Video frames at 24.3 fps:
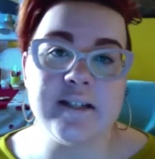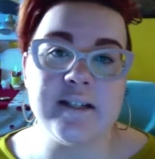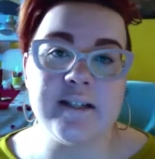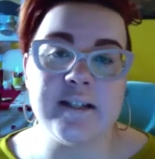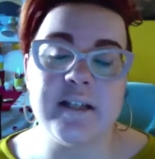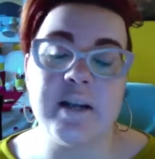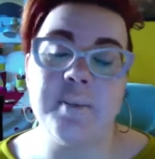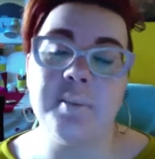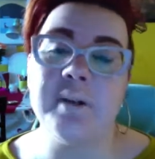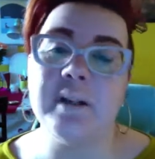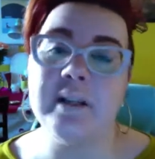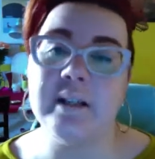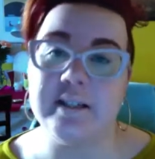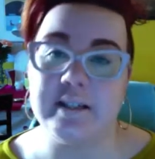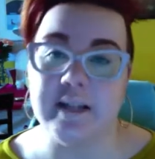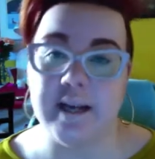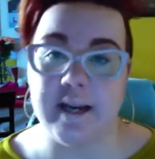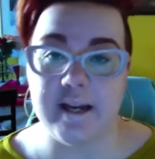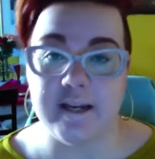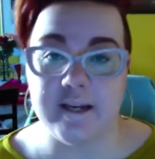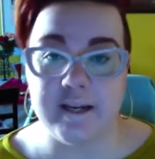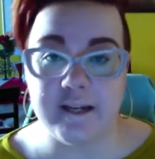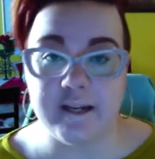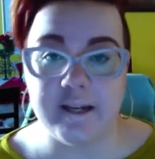
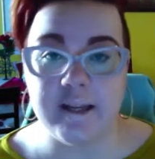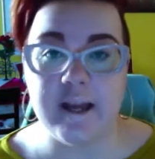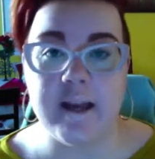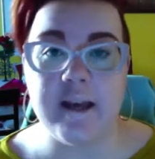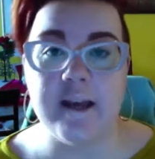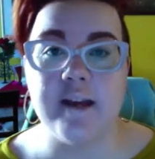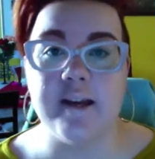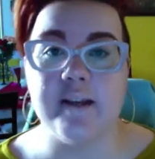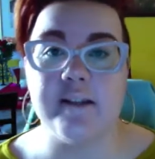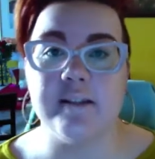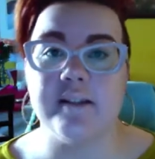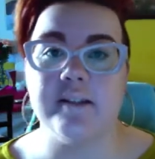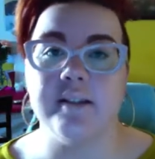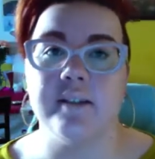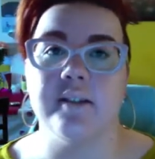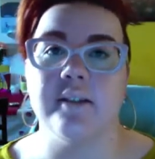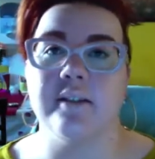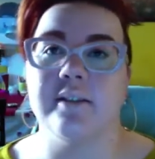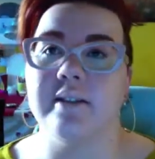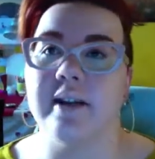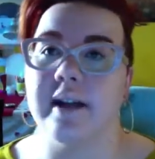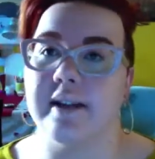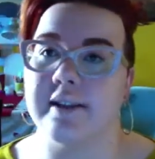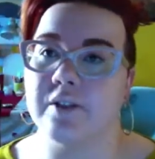debilitating, and
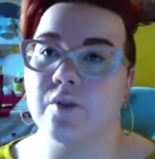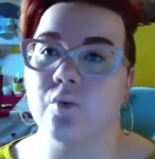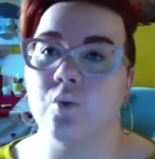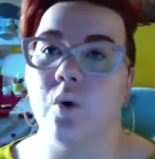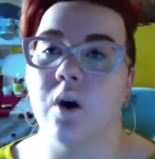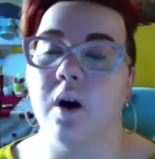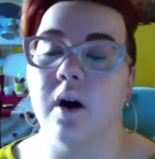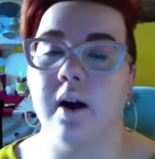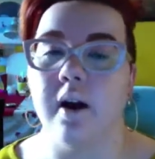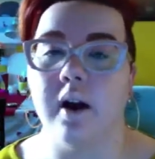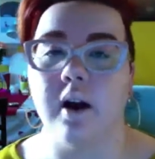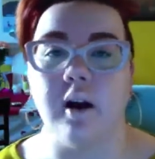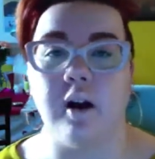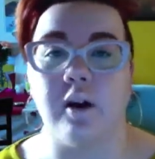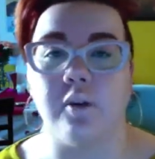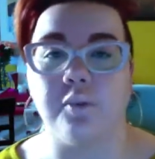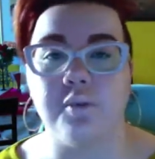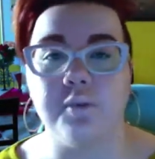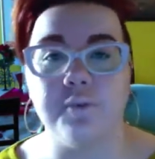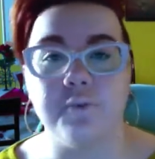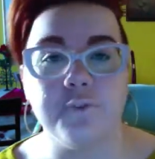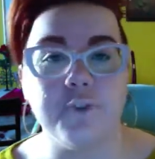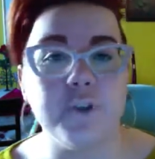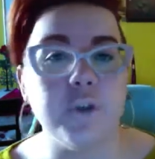that's why I
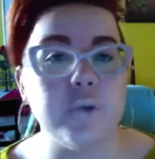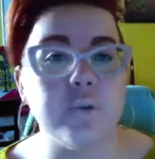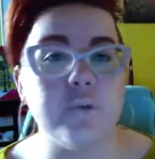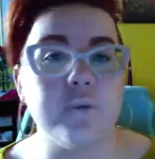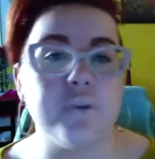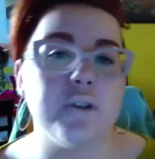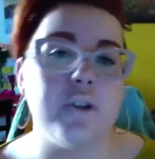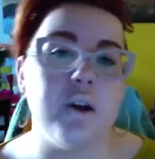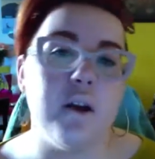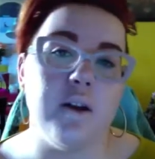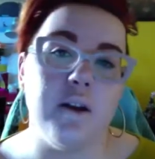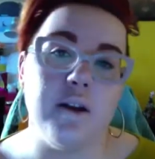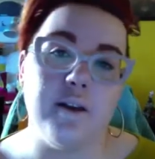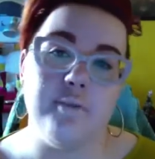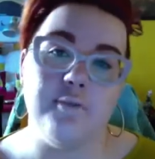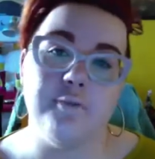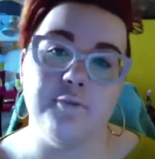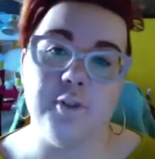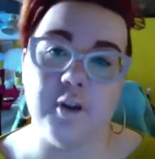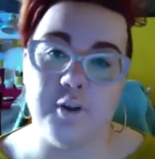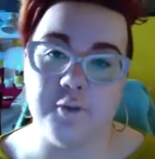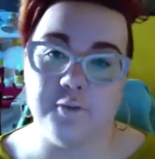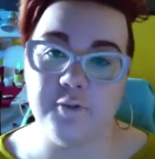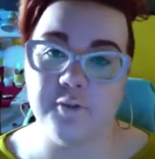refused a
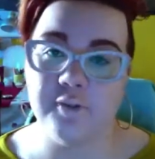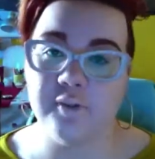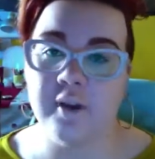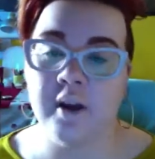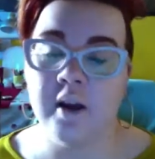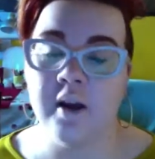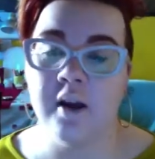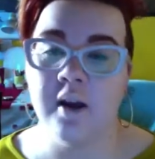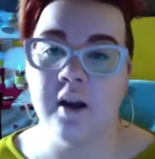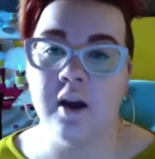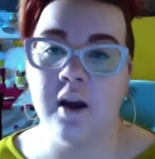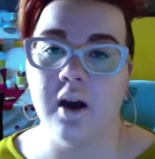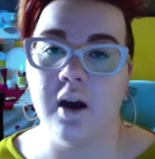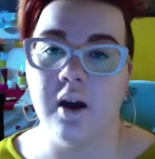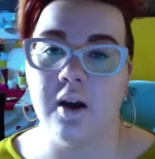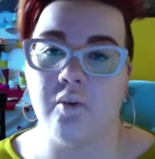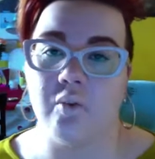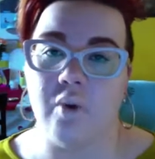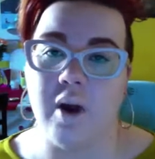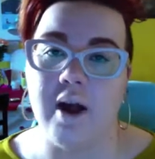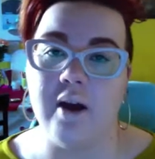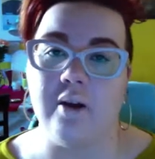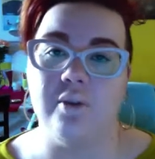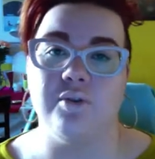5th
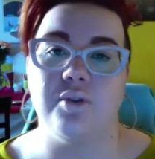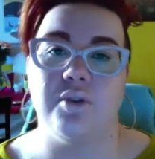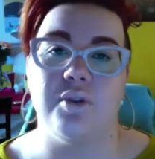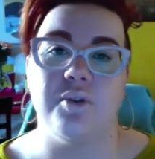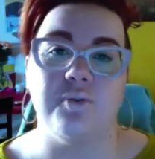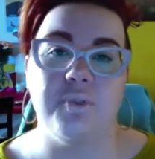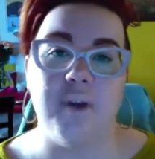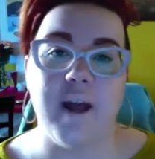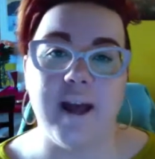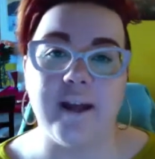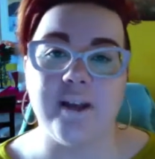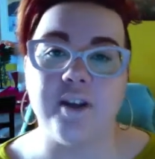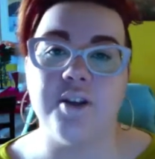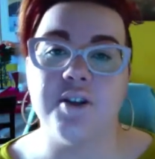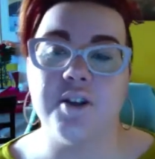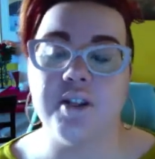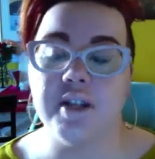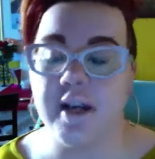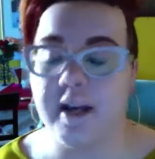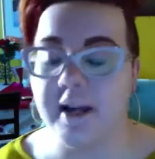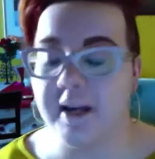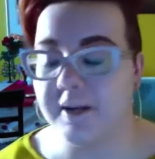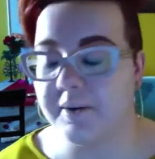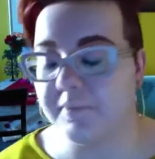round of
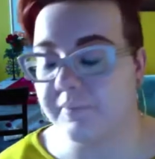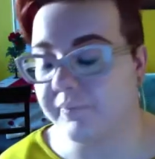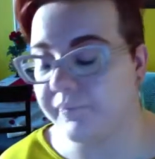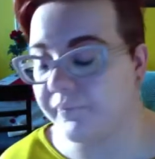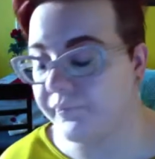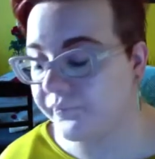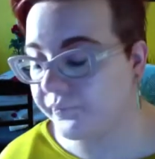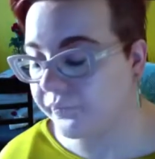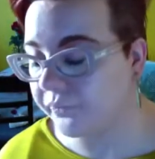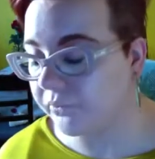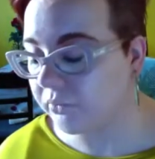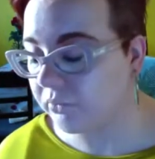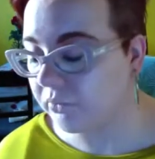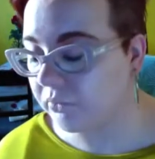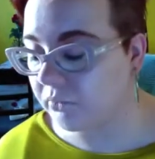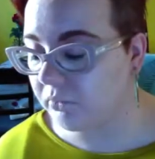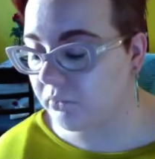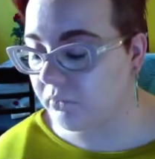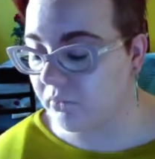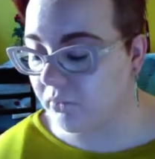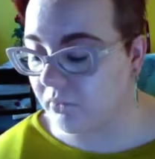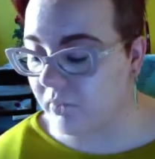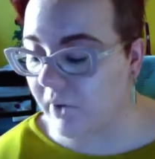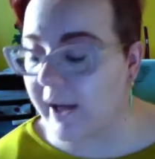Accutane,
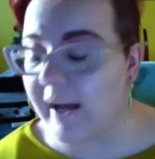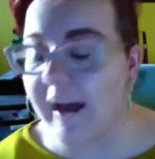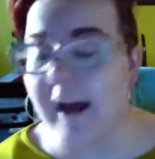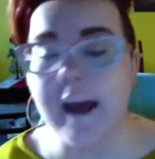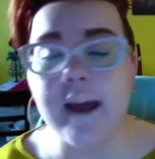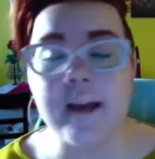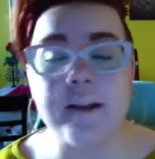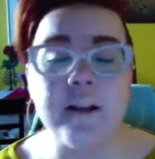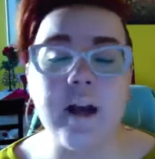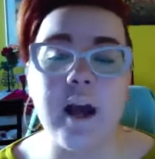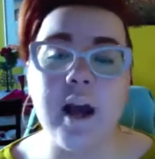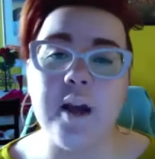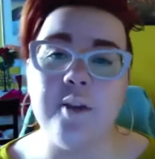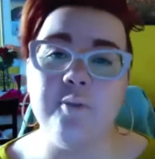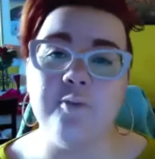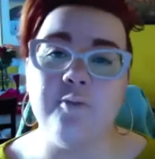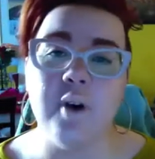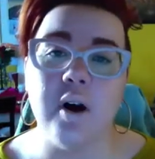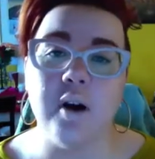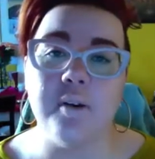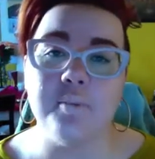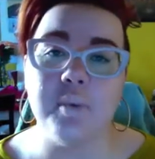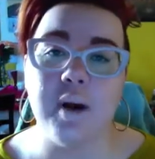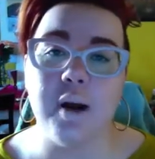and I
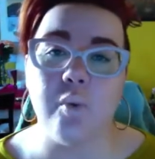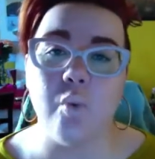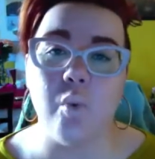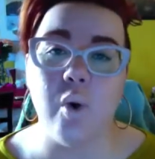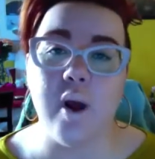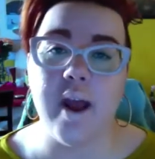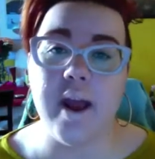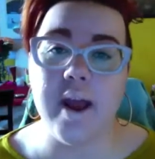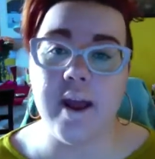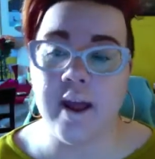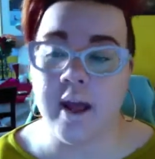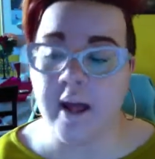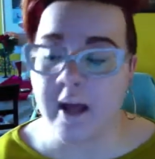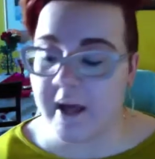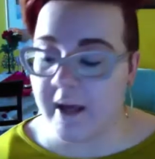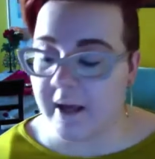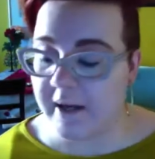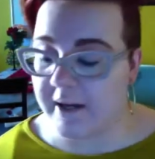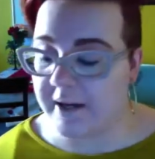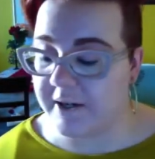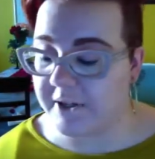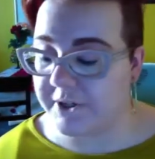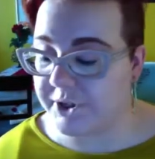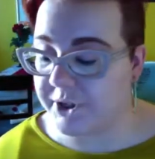found my way
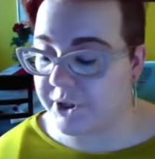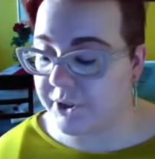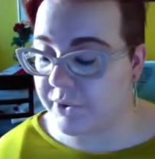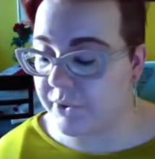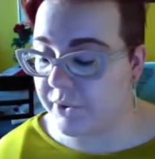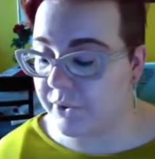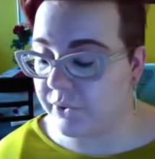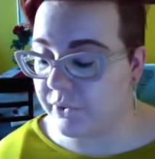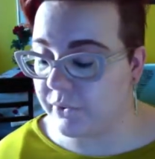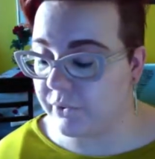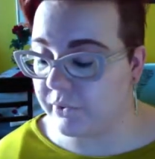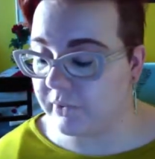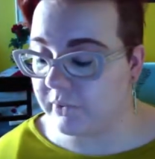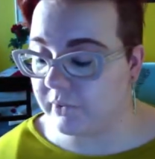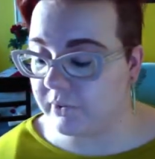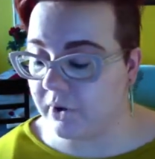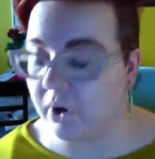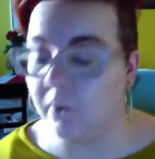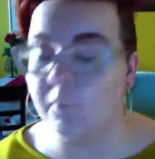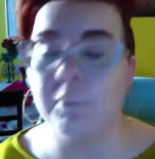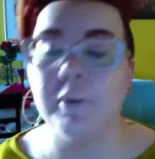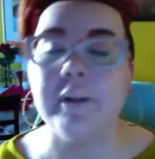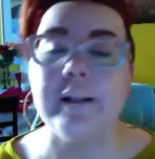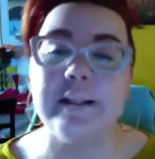into
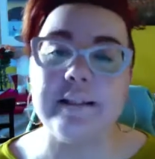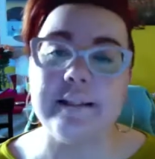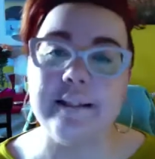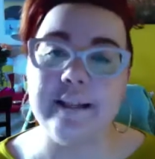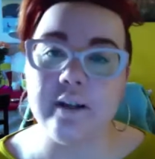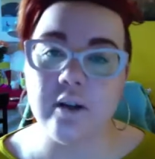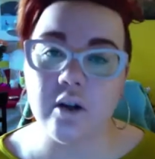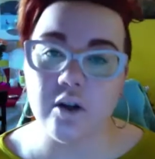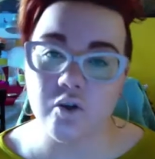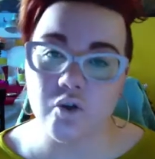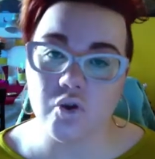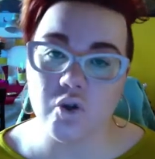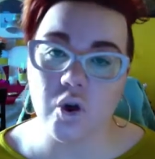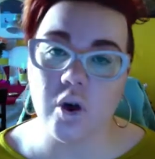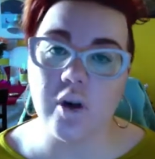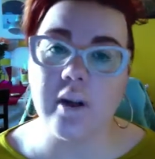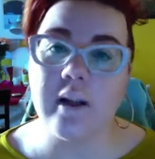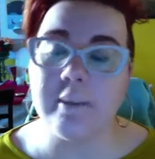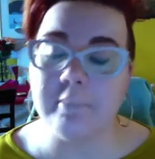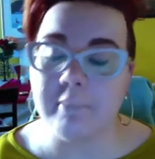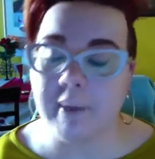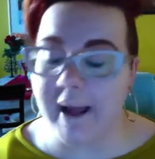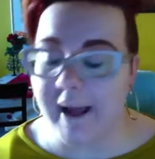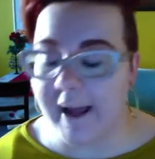completely
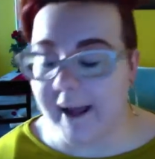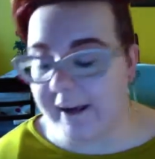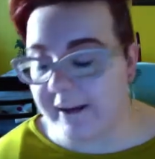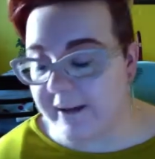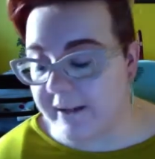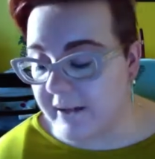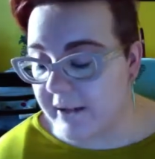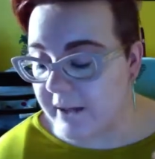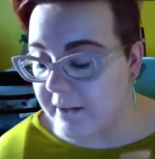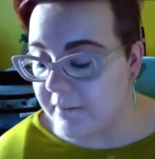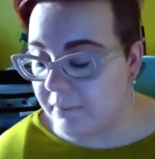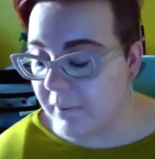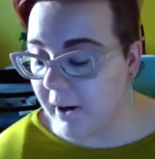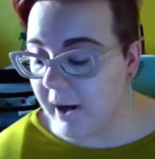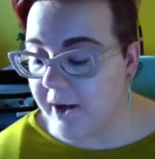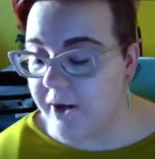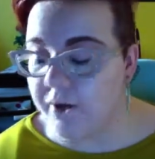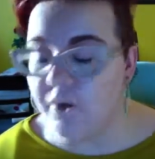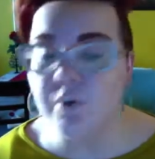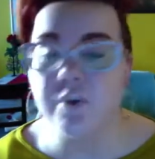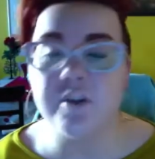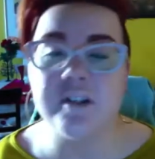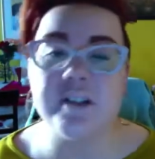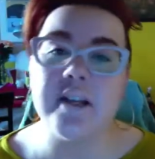controlling my acne by
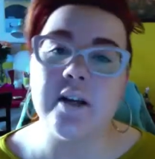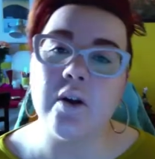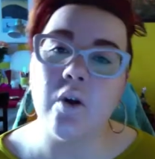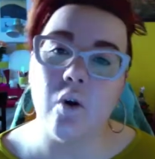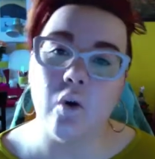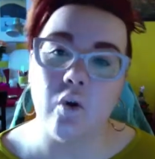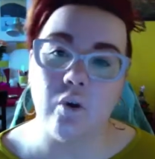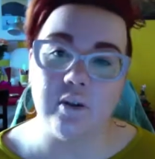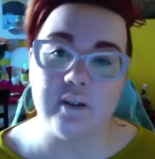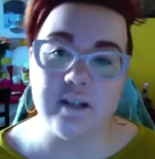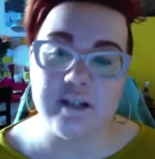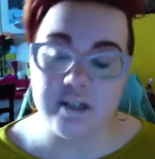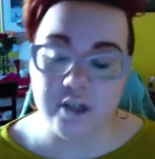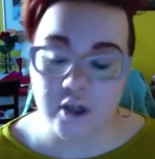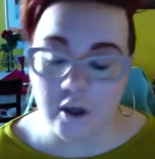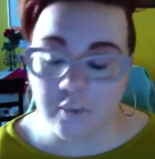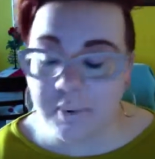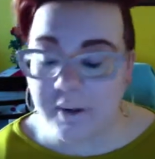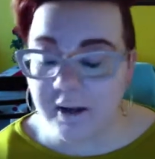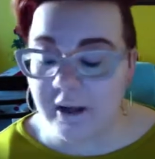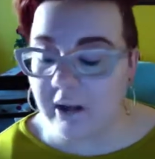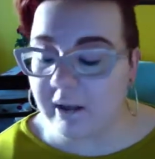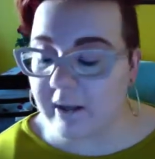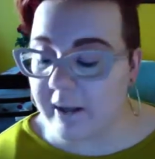using only
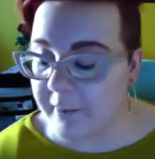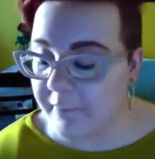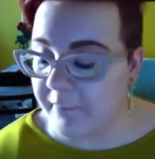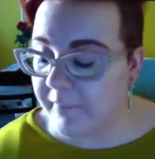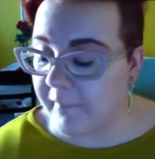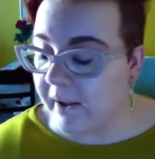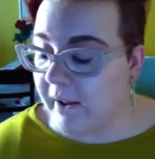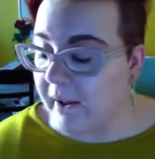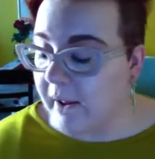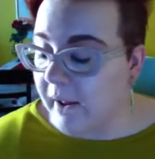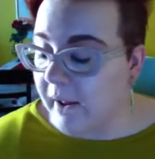topically.